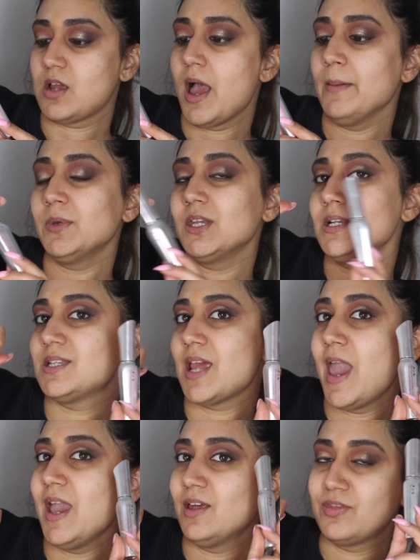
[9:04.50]
I'm gonna
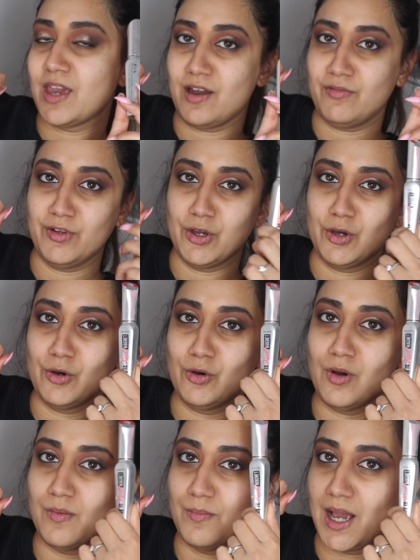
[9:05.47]
take their
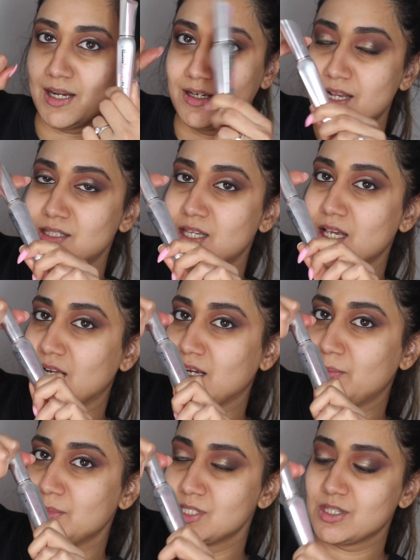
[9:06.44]
Real
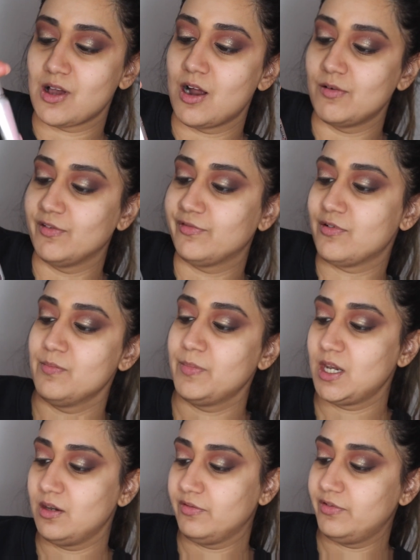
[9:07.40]
Magnetic Mascara from
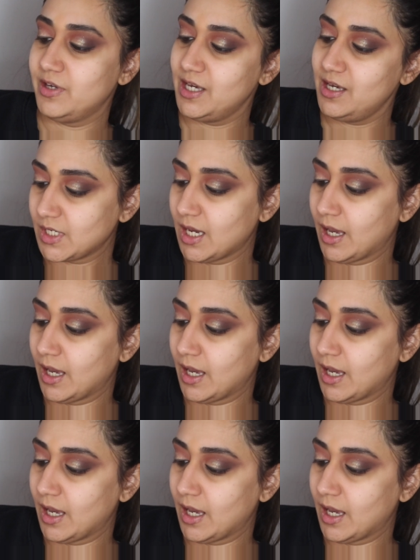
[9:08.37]
Benefit.